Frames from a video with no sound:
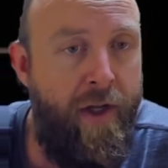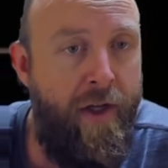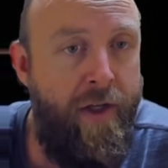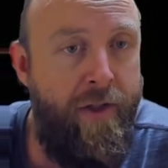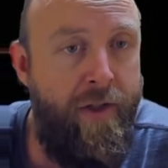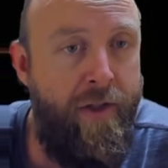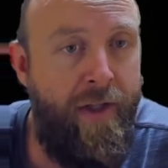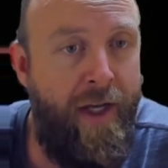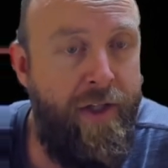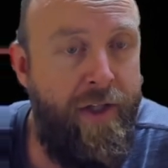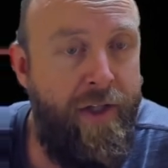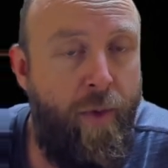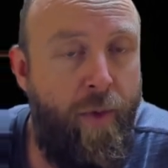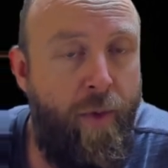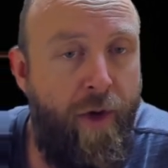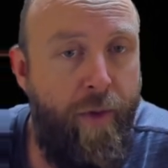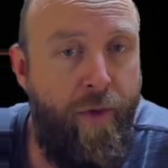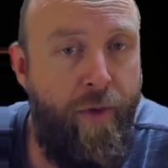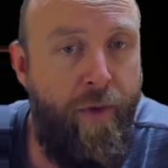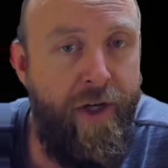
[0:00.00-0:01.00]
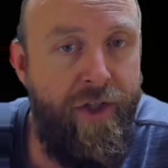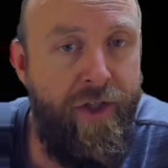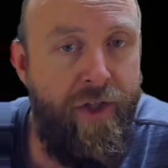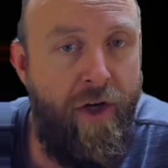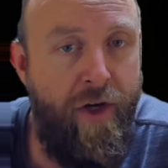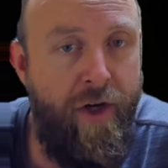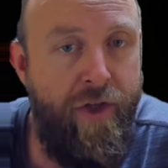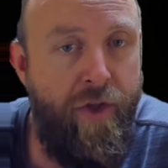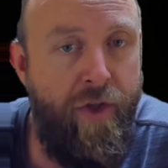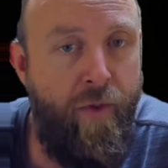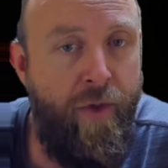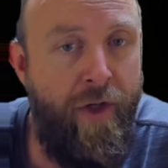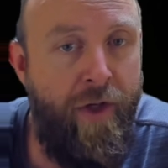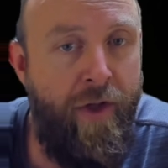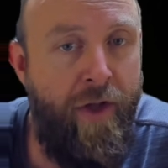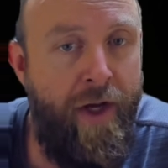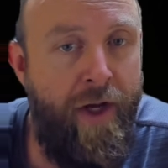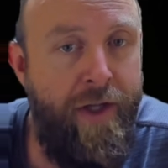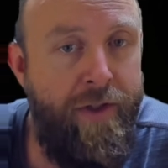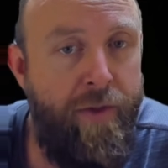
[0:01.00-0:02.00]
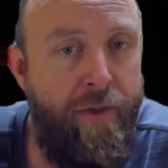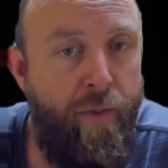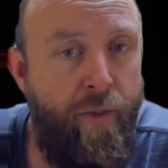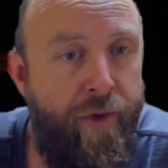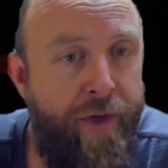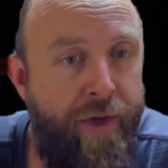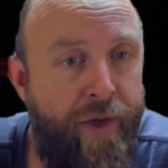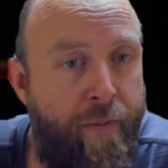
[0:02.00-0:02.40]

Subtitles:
So that's why when I started to realize about